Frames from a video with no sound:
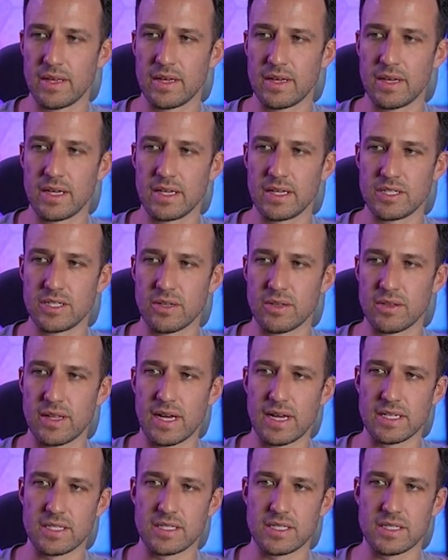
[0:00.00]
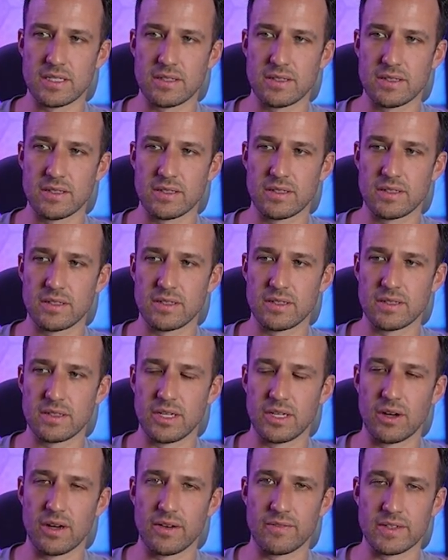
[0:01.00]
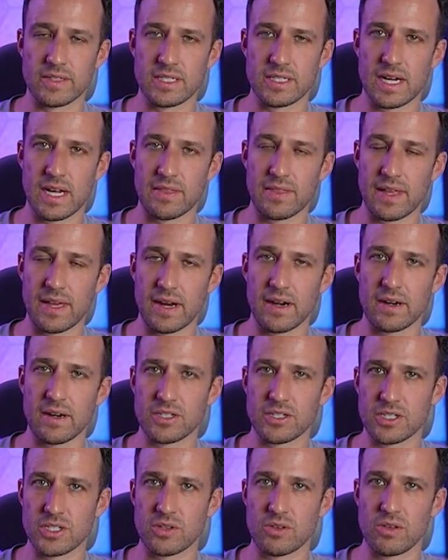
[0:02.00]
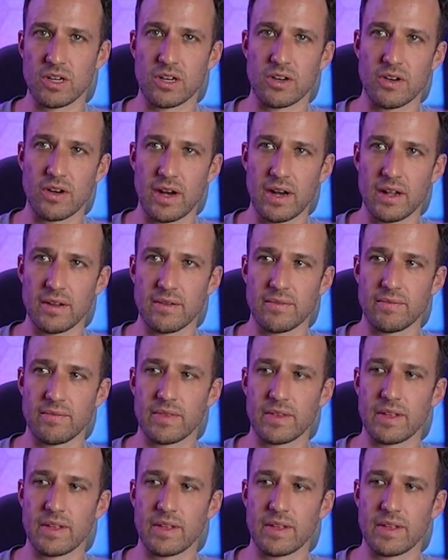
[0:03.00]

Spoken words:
And so that's, if it's not there, it's just going to create it.